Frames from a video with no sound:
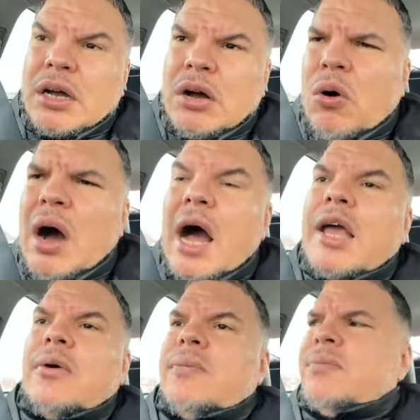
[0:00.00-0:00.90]

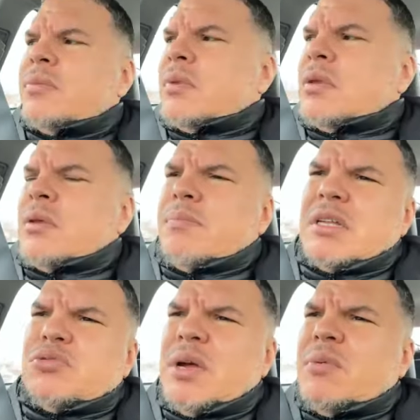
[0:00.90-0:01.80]
Ohio.
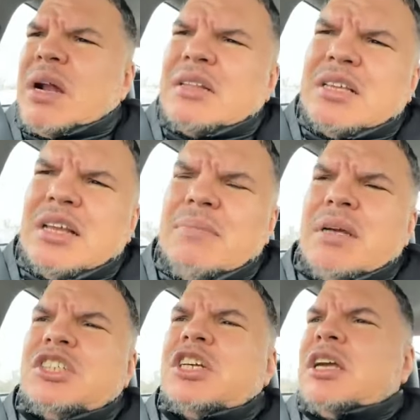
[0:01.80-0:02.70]
Between what I did in
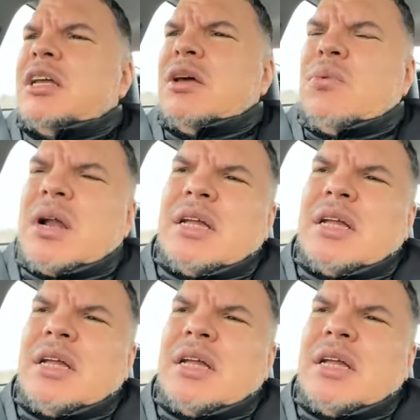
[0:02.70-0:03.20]
Michigan and what